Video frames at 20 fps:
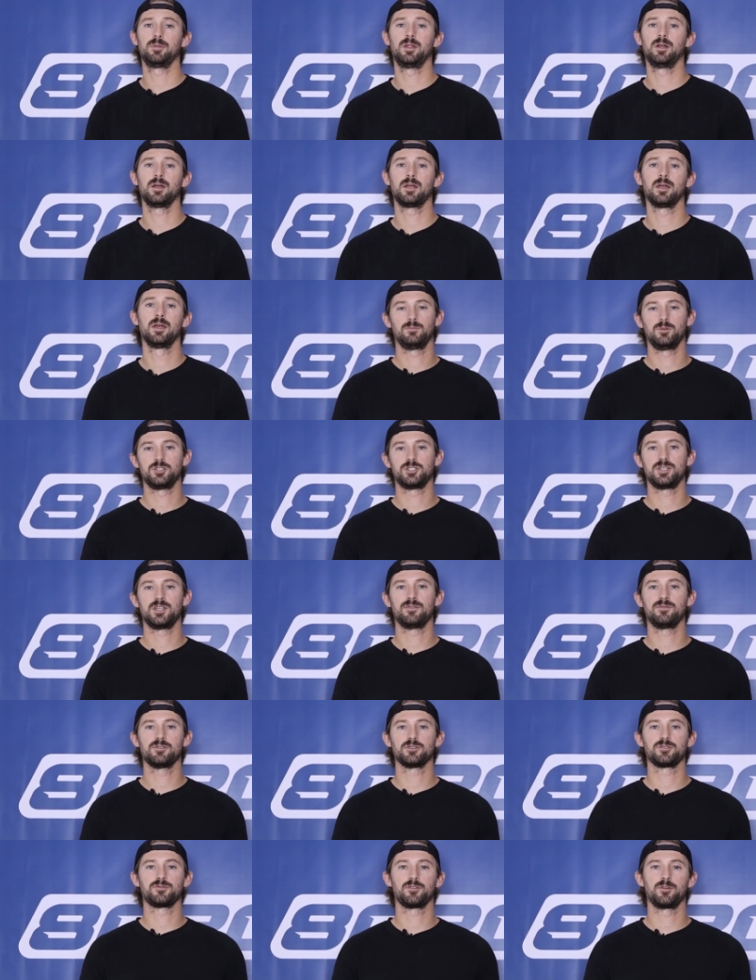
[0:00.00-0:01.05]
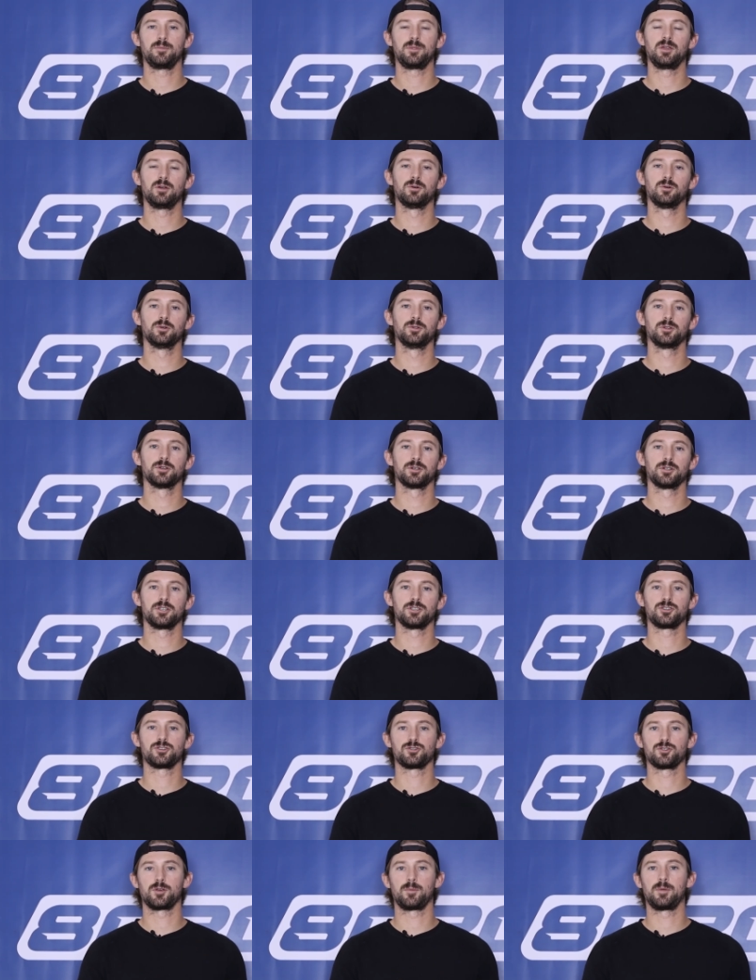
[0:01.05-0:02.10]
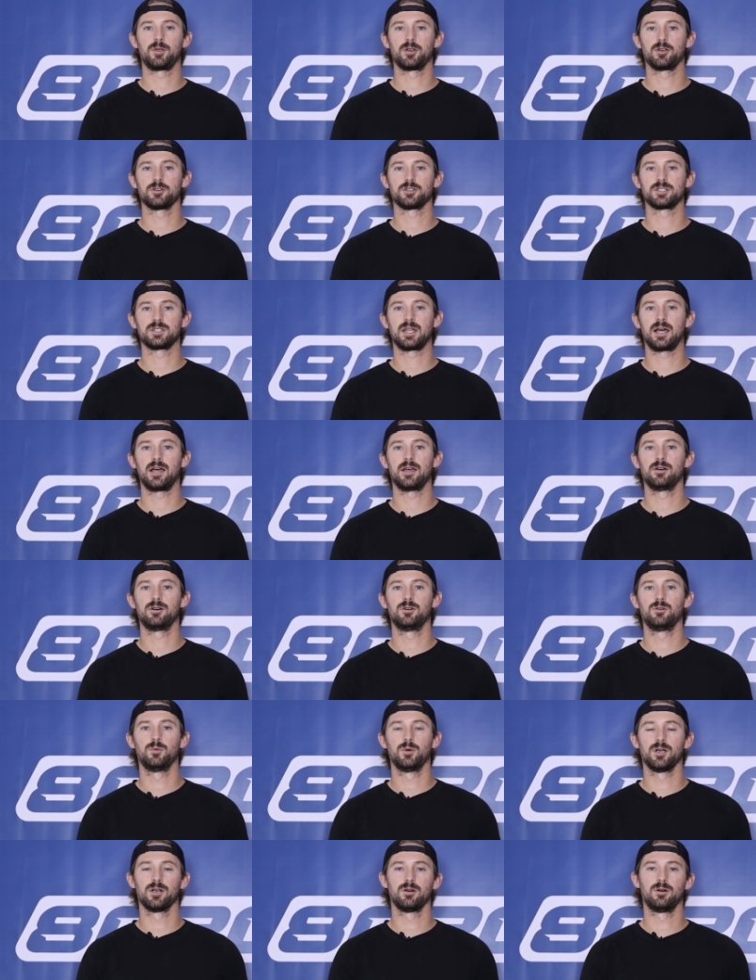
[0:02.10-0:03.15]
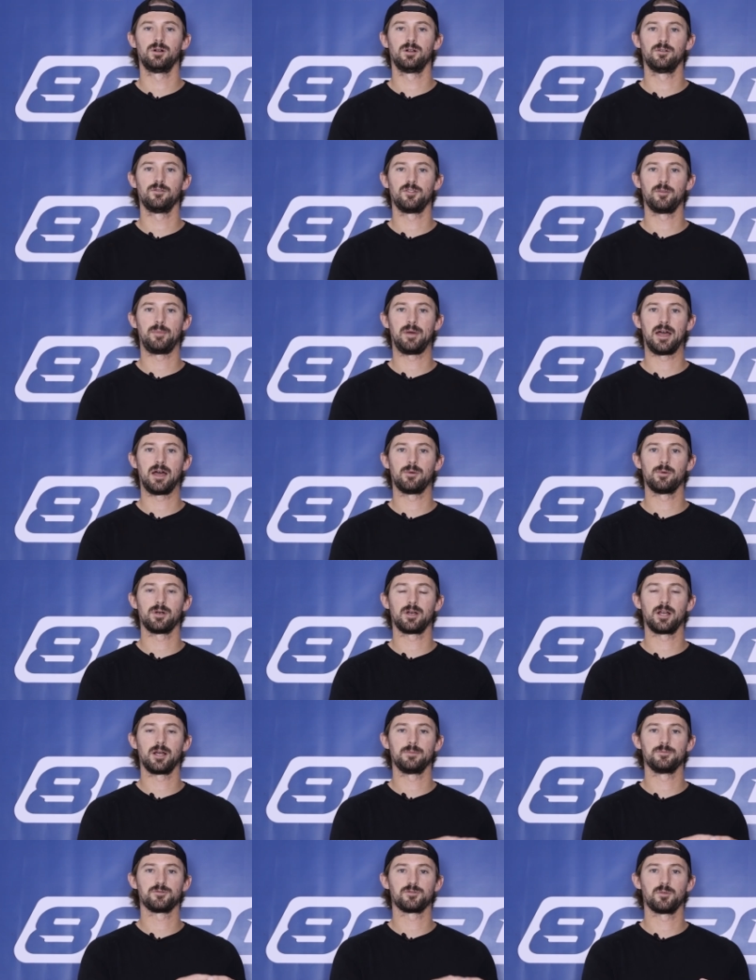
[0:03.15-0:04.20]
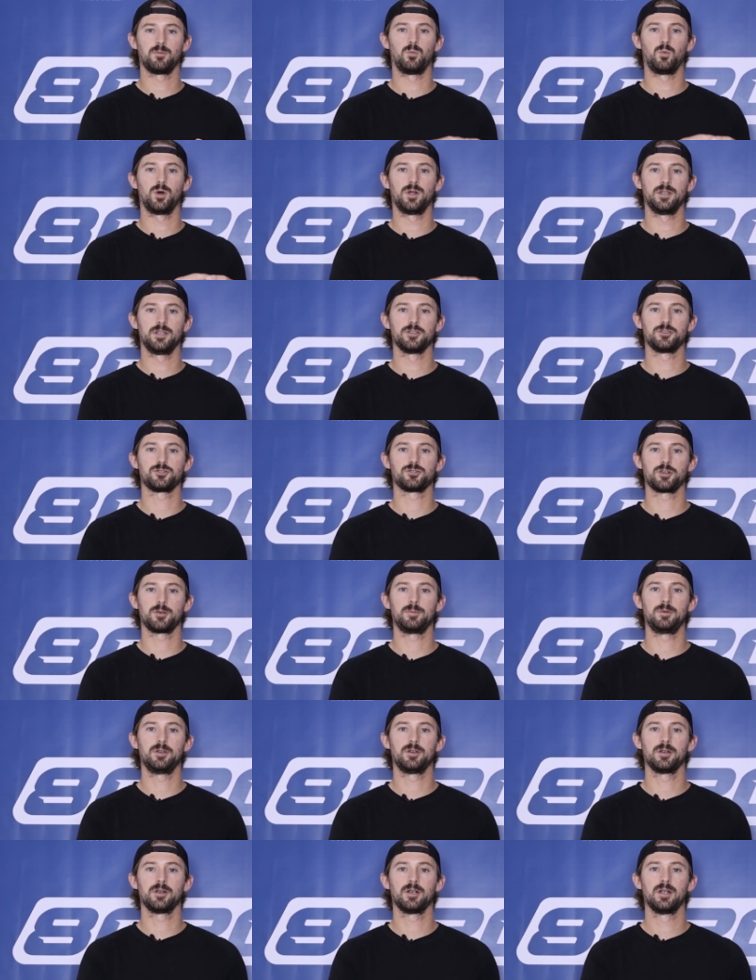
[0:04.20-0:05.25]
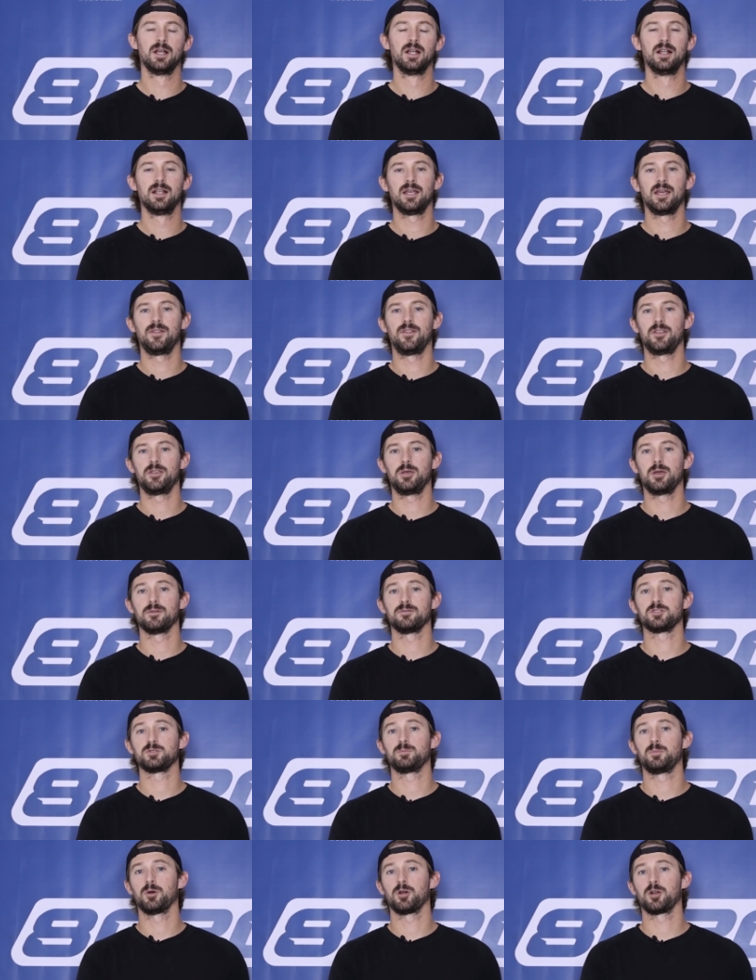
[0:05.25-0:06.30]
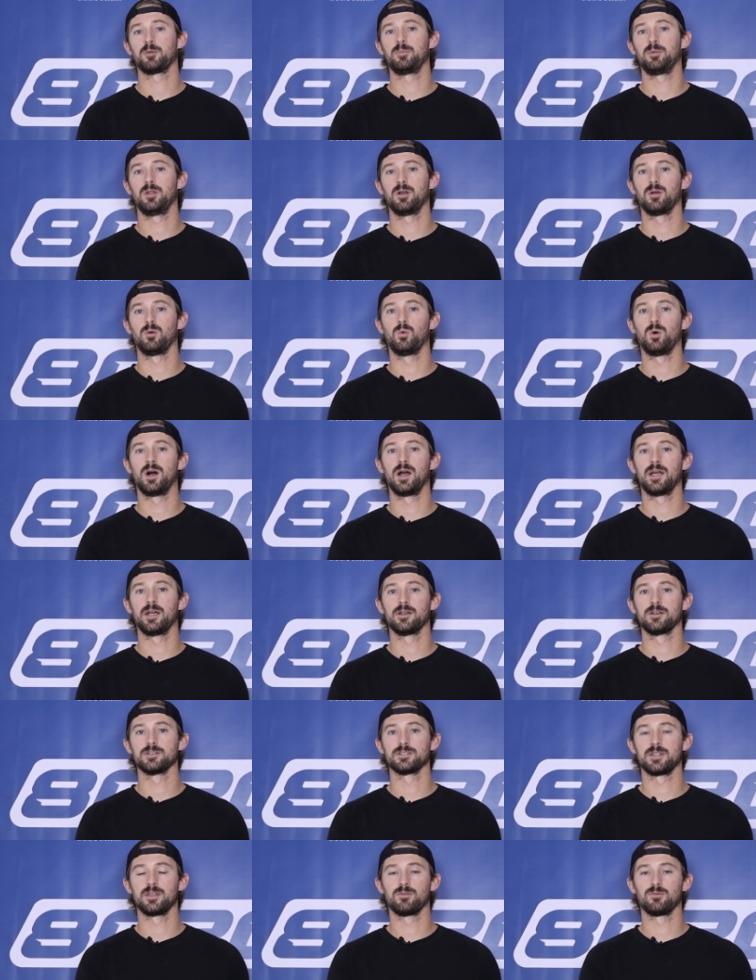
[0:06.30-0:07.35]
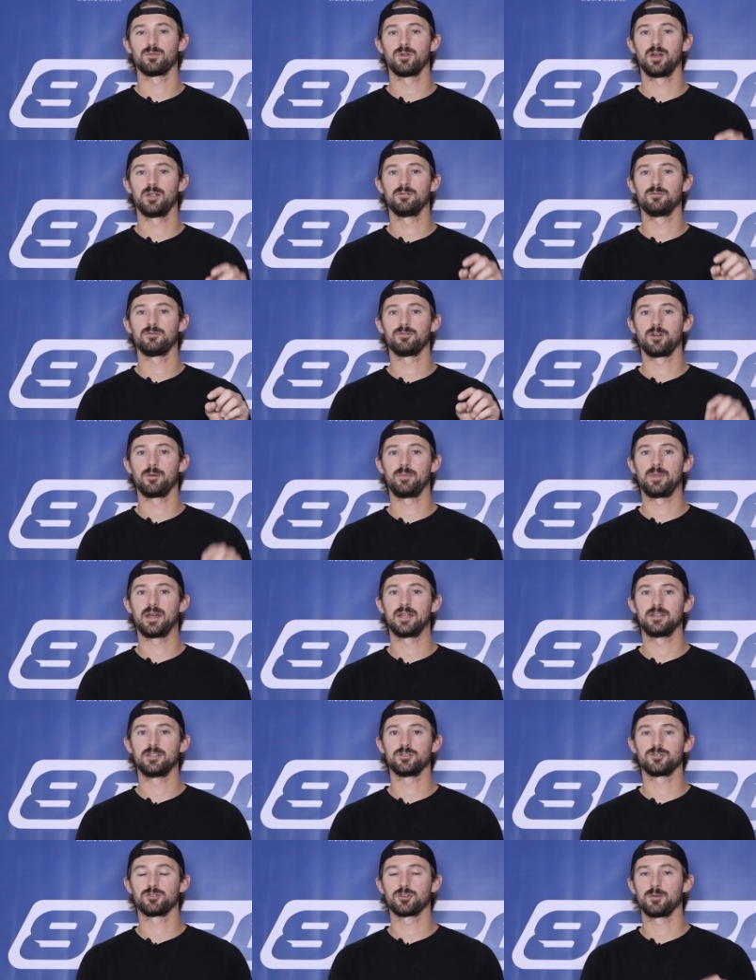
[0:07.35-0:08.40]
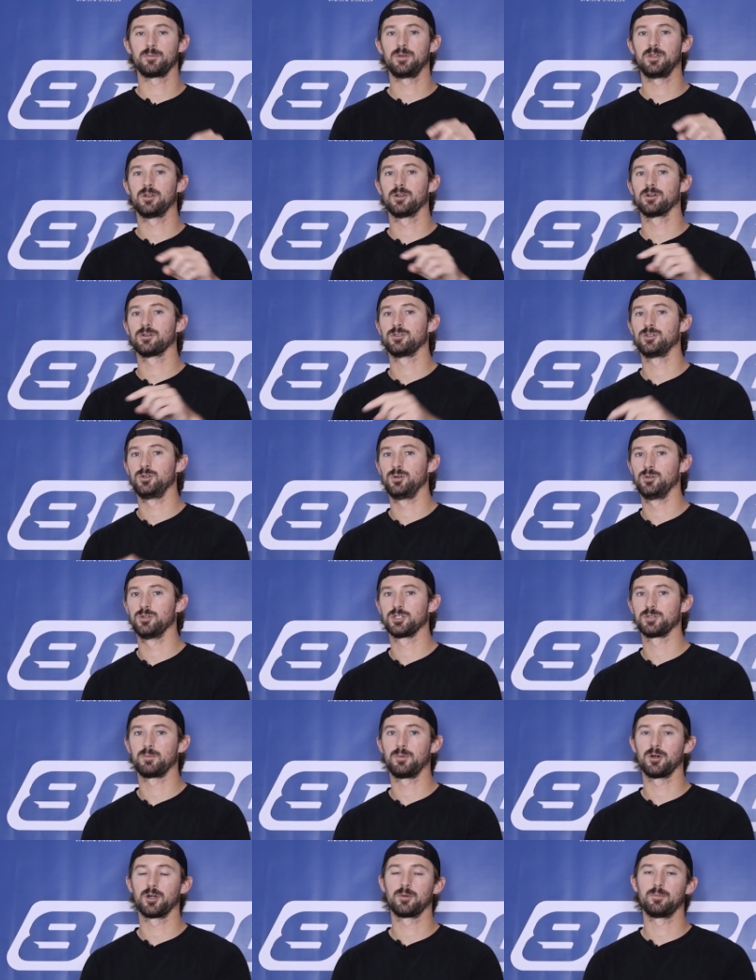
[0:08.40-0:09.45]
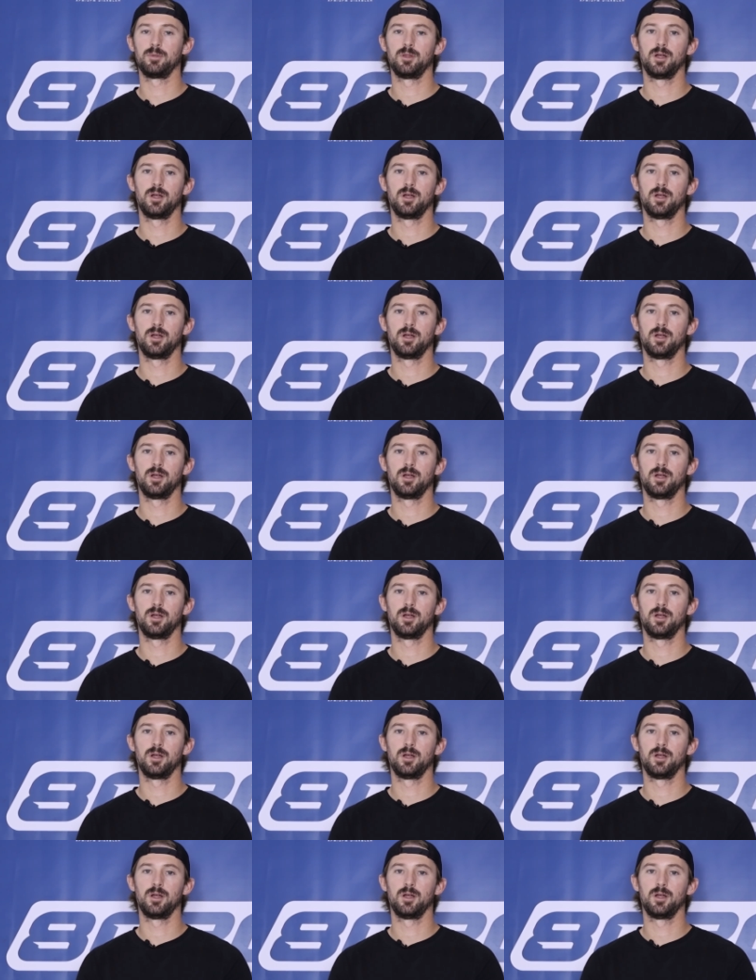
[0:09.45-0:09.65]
plug, which differs from the older distributor style where all of the power comes from one distributor, and then you have spark plug wires that run from that distributor to the spark